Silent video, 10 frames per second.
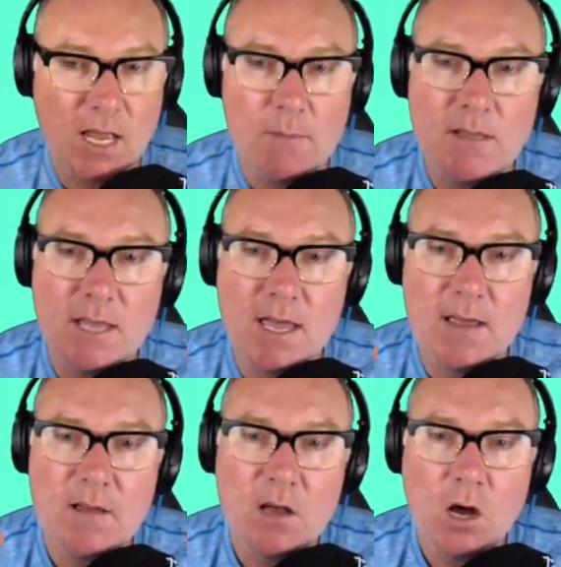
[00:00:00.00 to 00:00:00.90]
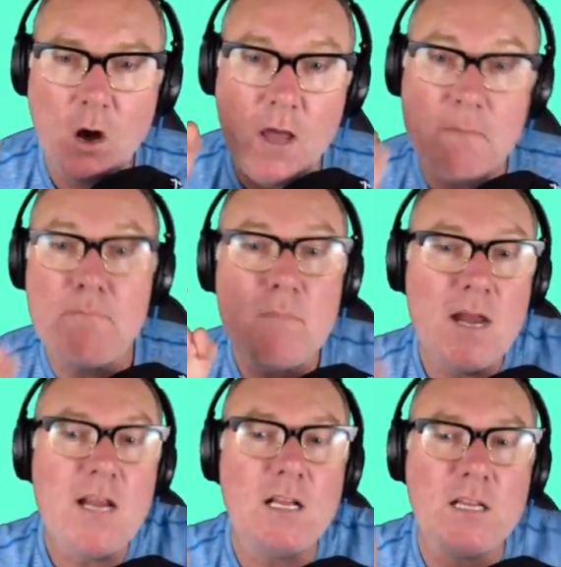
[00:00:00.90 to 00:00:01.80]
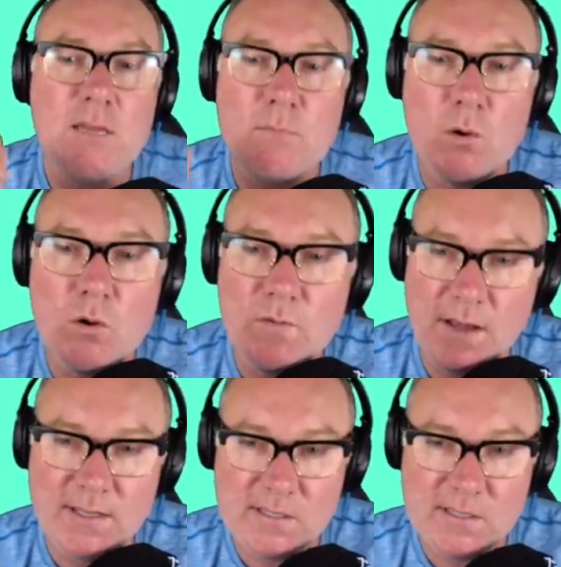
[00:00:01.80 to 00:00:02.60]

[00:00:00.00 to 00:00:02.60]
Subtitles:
coming there. I immediately move, and this